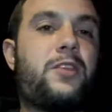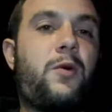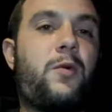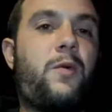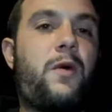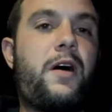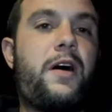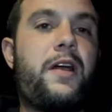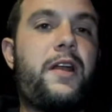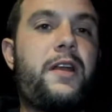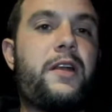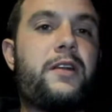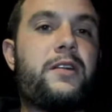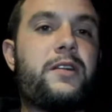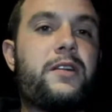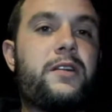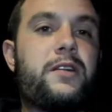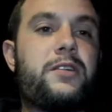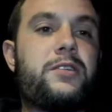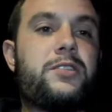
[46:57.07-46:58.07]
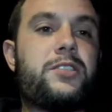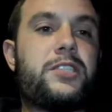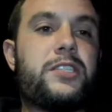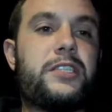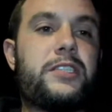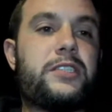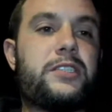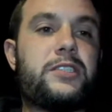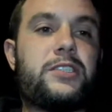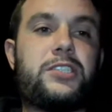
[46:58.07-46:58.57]
the one,
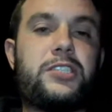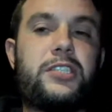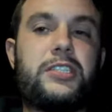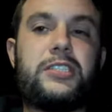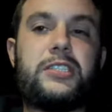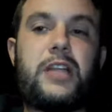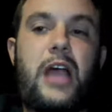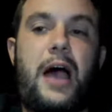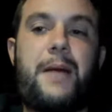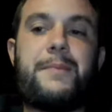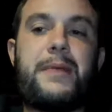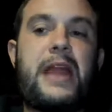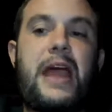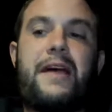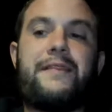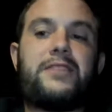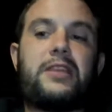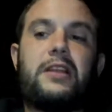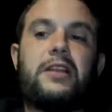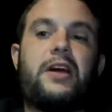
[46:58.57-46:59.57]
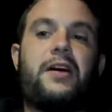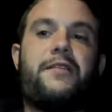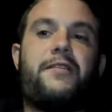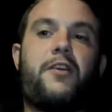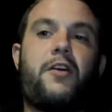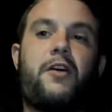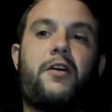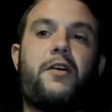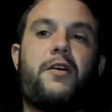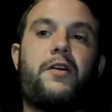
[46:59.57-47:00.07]
she's I'm gonna have to love
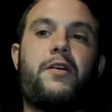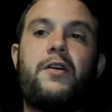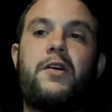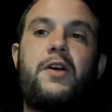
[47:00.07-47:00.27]
her